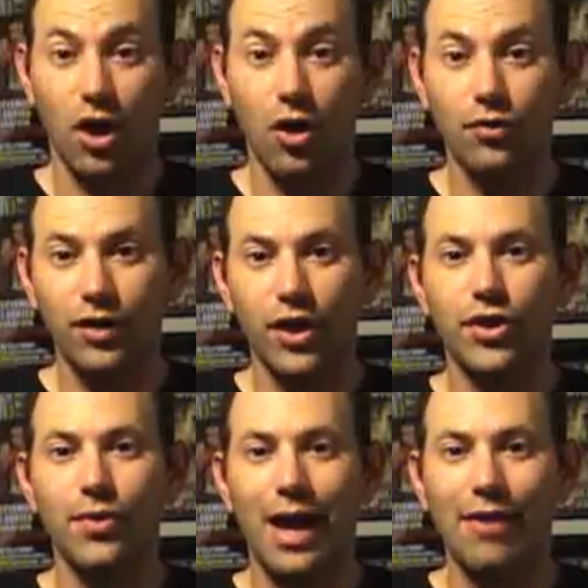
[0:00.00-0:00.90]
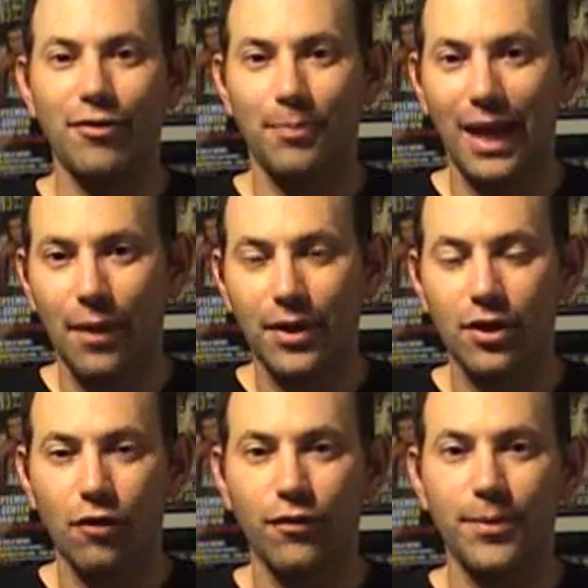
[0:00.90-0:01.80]
So, there you have it. But I want
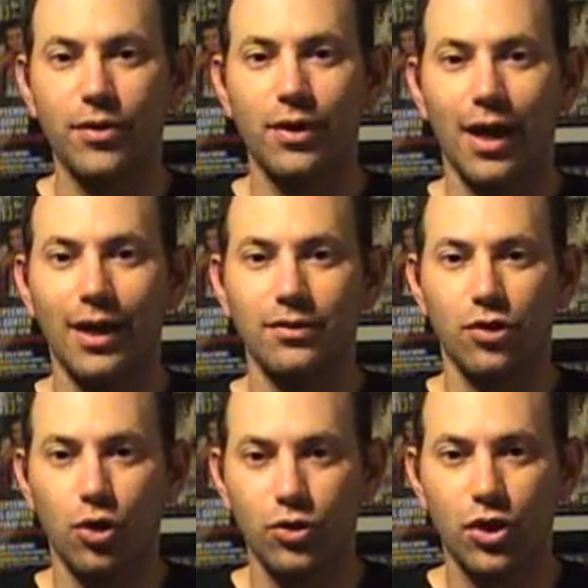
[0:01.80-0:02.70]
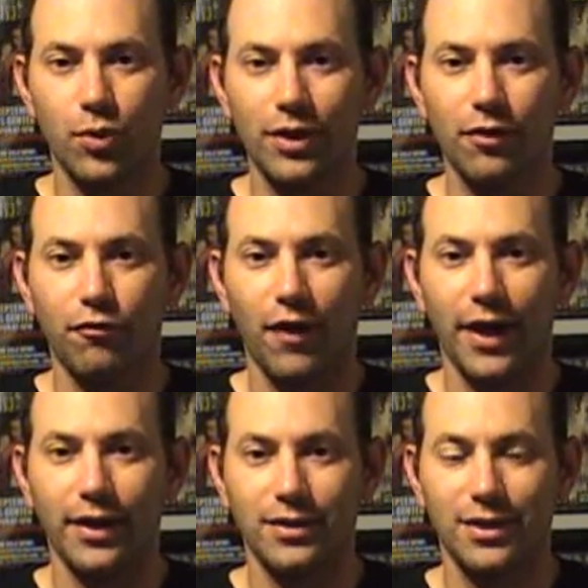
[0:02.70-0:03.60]
to know from you guys, who's going to win the
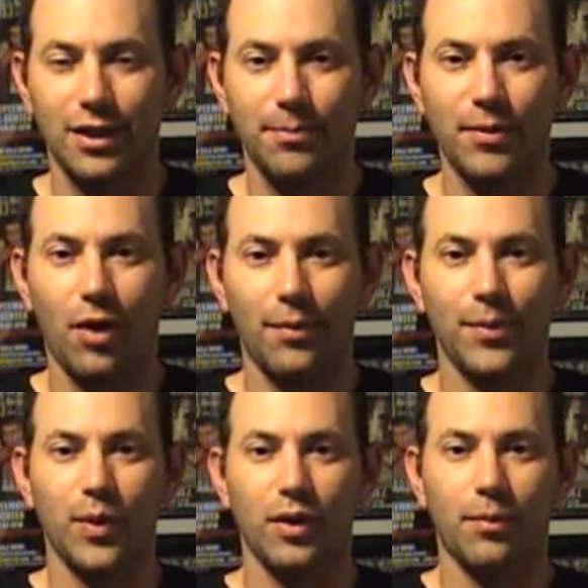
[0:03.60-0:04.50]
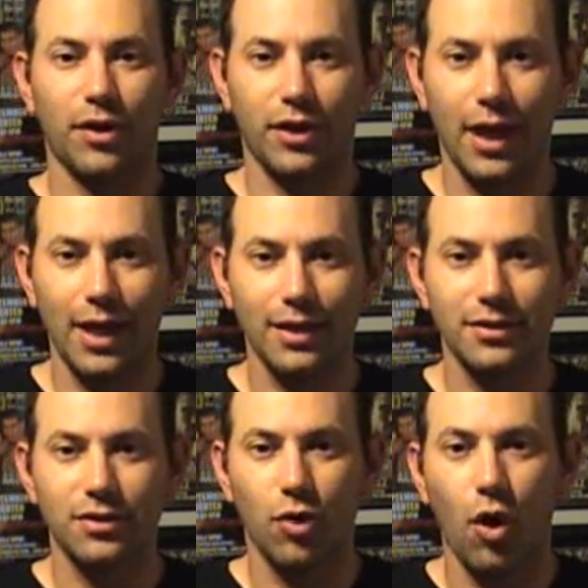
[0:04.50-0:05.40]
fight? Is it going to be Juan Manuel
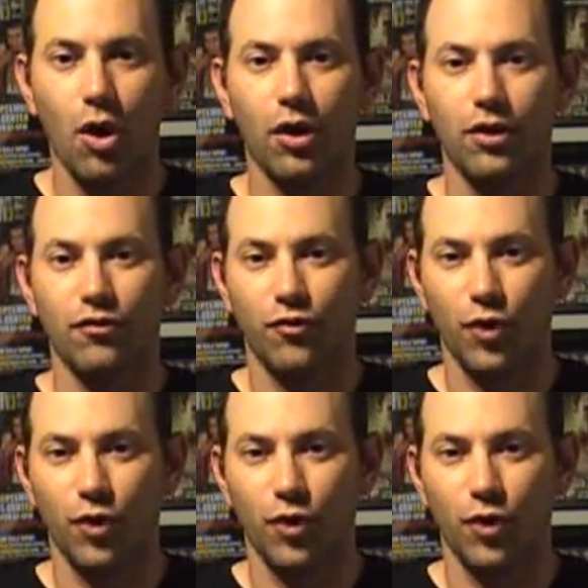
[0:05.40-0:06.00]
Marquez or